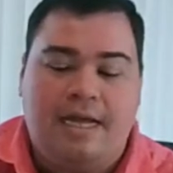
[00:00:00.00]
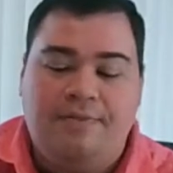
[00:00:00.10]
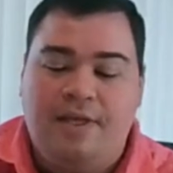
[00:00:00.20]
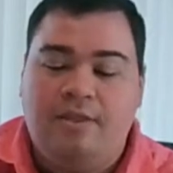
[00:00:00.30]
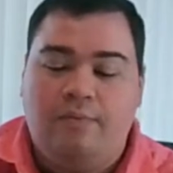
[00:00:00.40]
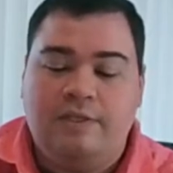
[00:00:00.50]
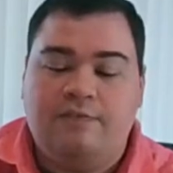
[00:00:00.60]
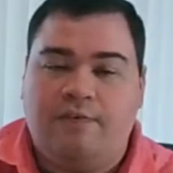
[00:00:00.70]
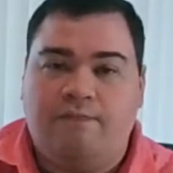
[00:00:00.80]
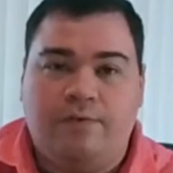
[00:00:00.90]
I think the ones
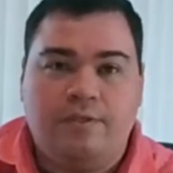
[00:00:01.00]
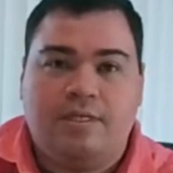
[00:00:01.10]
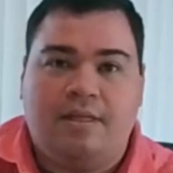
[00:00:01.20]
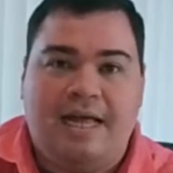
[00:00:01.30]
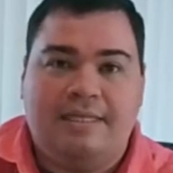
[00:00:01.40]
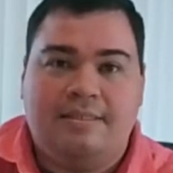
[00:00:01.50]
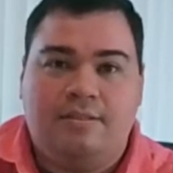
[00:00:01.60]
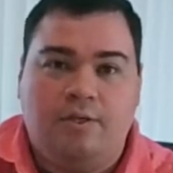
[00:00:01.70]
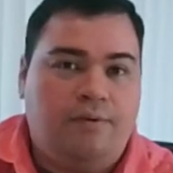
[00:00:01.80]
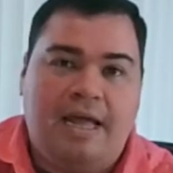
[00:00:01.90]
for first class
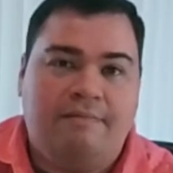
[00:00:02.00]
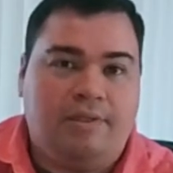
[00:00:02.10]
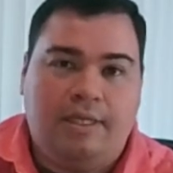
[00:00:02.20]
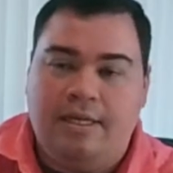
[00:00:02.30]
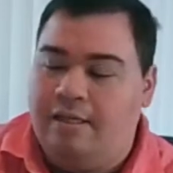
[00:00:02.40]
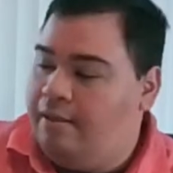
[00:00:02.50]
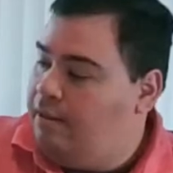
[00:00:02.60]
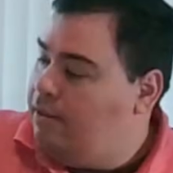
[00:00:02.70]
don't have a lid.